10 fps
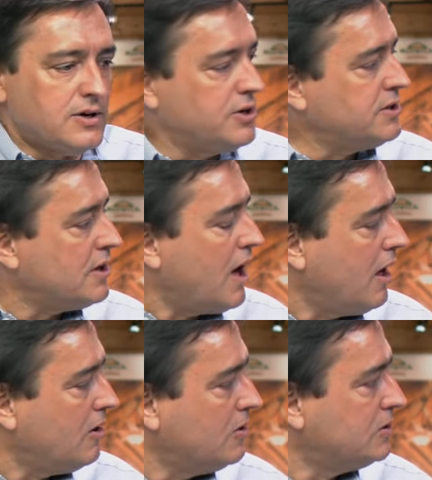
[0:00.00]
couldn't
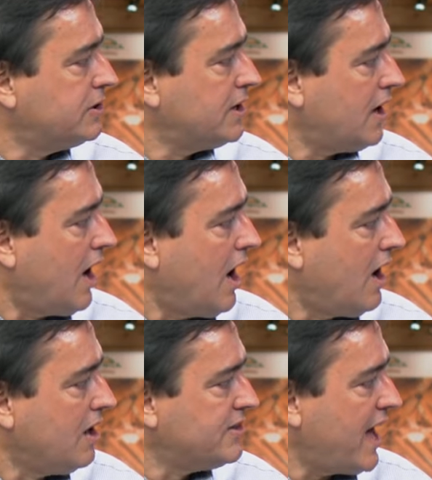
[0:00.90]
hold
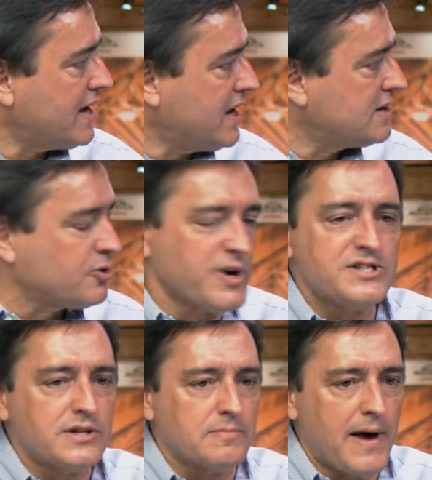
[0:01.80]
all that
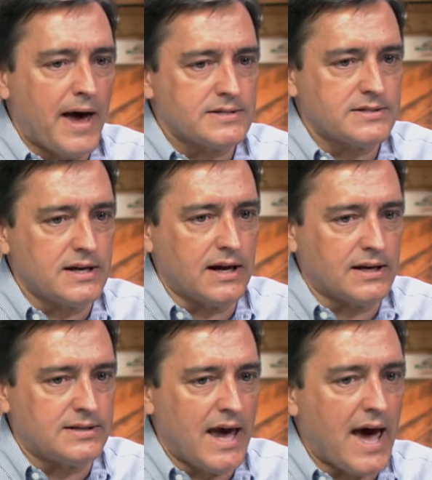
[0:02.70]
increased
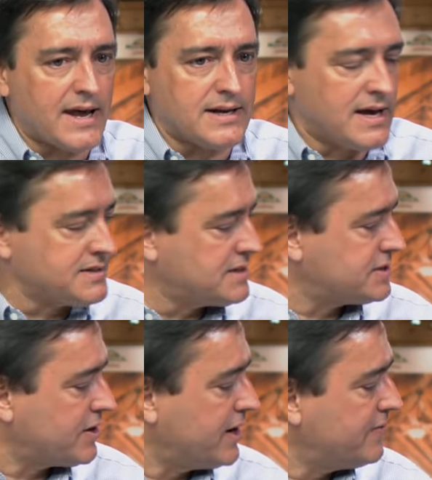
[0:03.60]
capacity in data
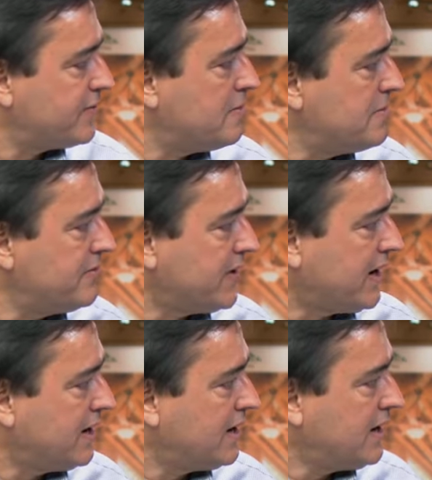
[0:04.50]
necessary for a
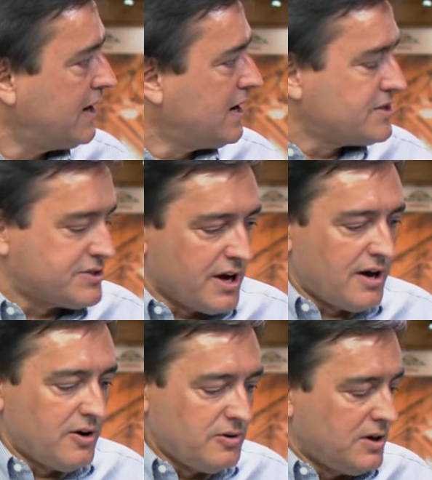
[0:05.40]
movie.
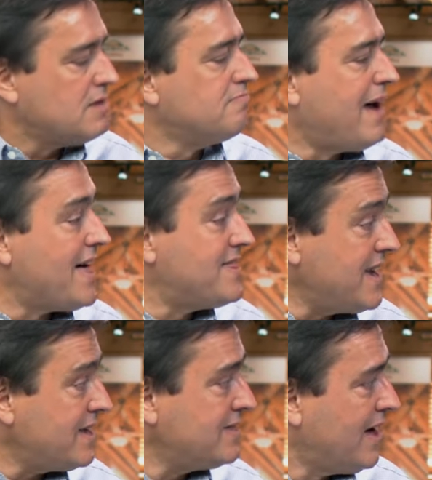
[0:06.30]
So by
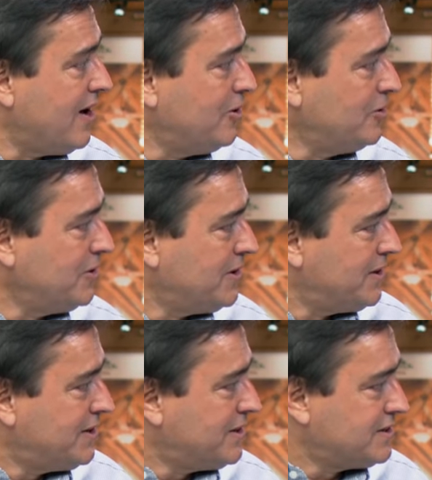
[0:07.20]
then, though,
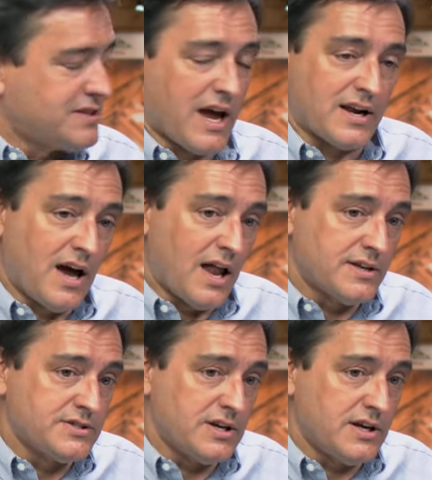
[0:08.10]

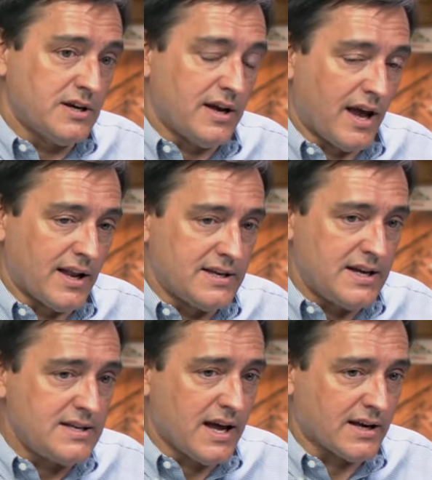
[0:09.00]
technology, L E
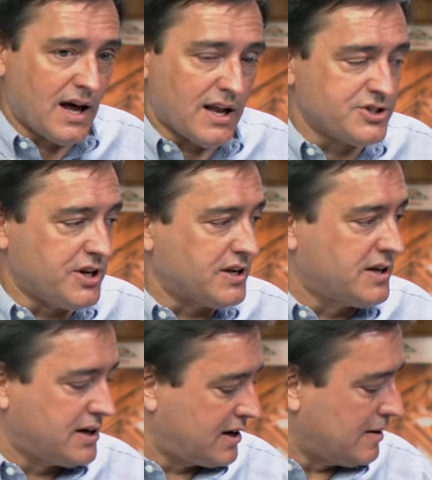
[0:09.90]
D technology
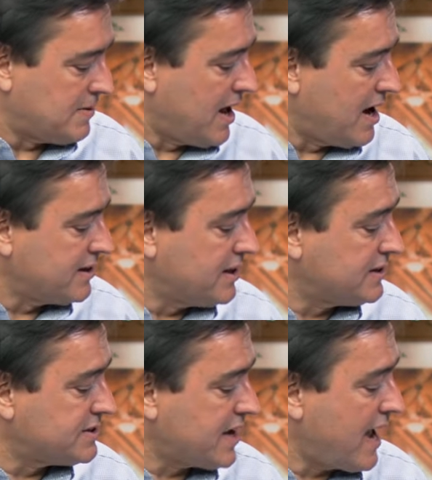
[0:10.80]
had come along
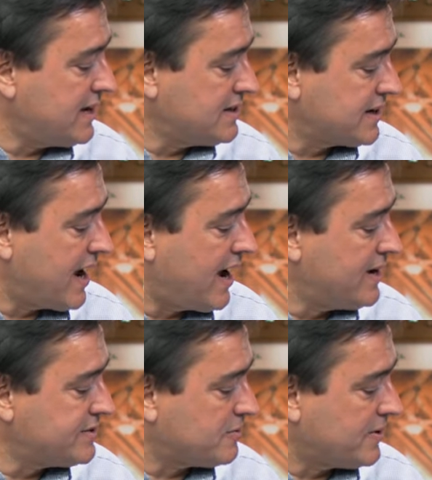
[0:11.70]
that the scientist
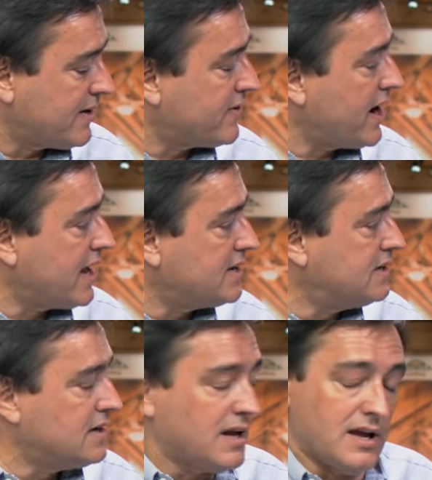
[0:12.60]
guys or whatever had
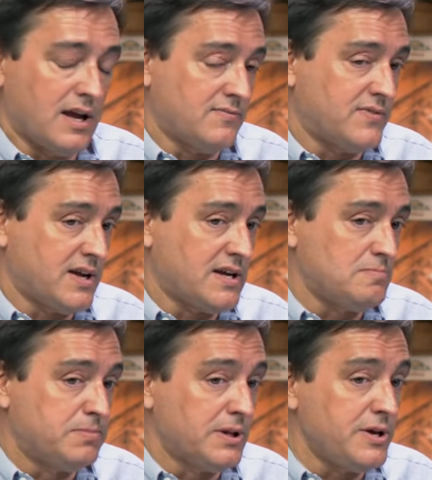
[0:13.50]

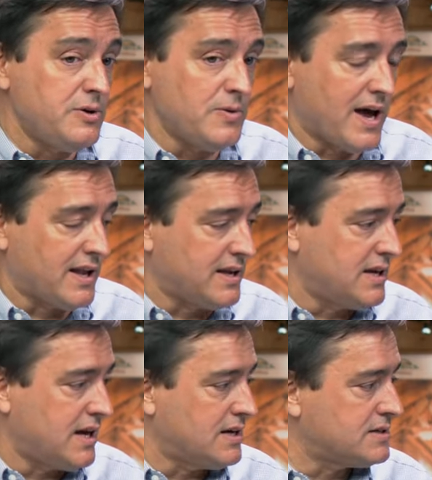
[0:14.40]
invented blue L E
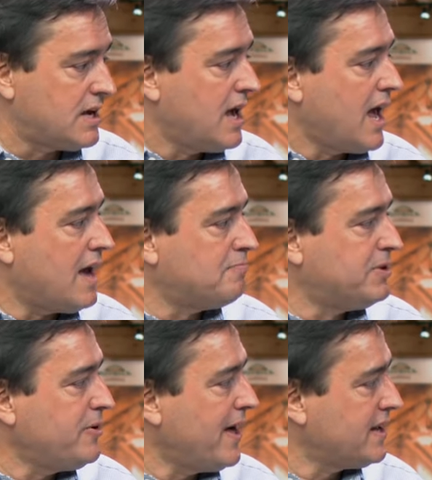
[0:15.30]
Ds.
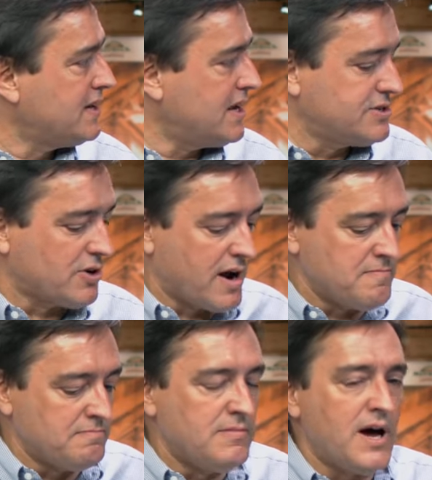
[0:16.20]
And blue L E Ds are
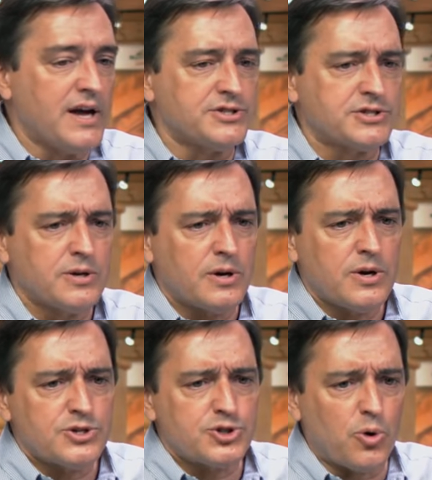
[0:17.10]
a much
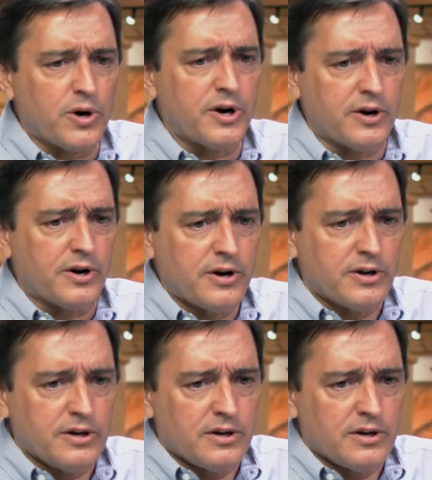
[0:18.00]
shorter,